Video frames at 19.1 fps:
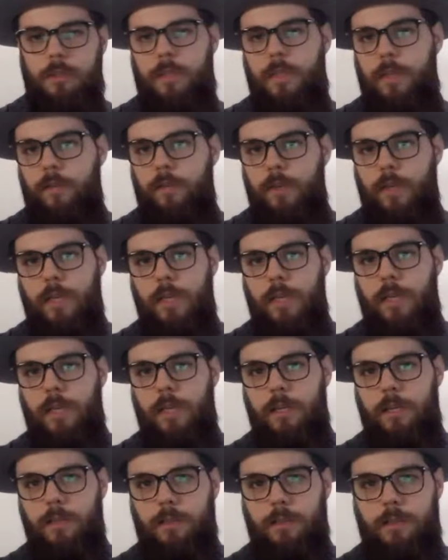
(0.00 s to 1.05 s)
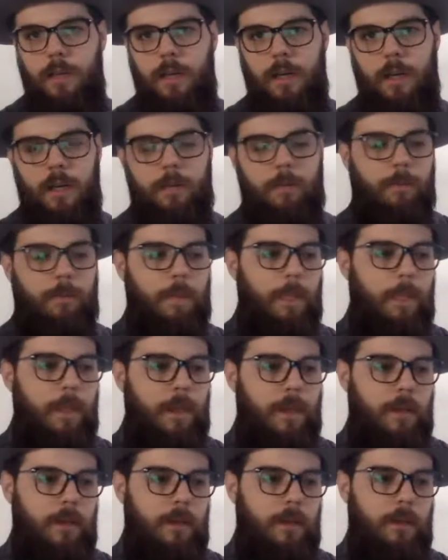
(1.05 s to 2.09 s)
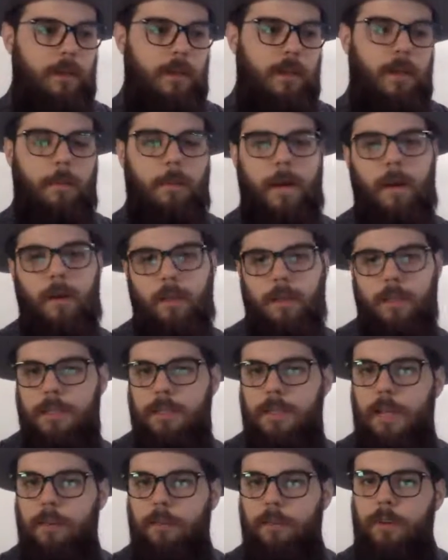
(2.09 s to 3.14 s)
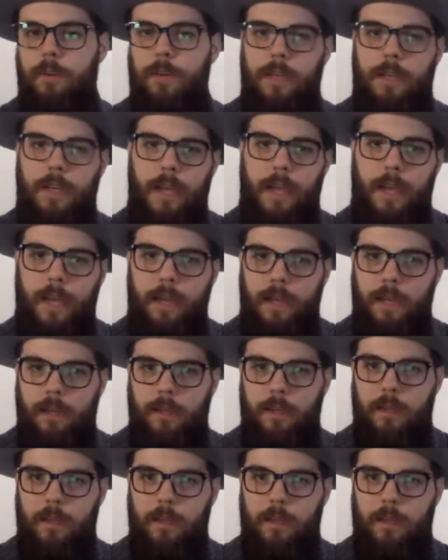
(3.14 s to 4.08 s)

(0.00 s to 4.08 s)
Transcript: DVDs, come out on set for a day,